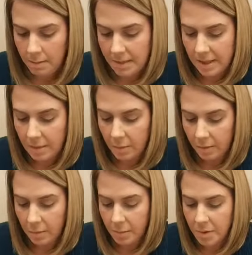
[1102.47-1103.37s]
Because I don't
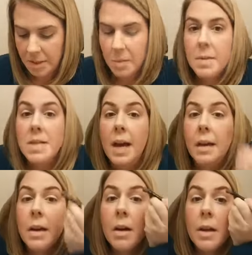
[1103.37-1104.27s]
really want to put something
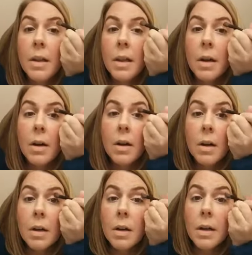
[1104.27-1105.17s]
metallic on there
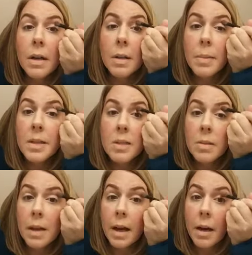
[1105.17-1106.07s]
and it be
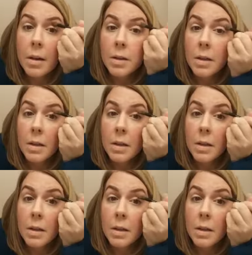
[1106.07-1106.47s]
too loud.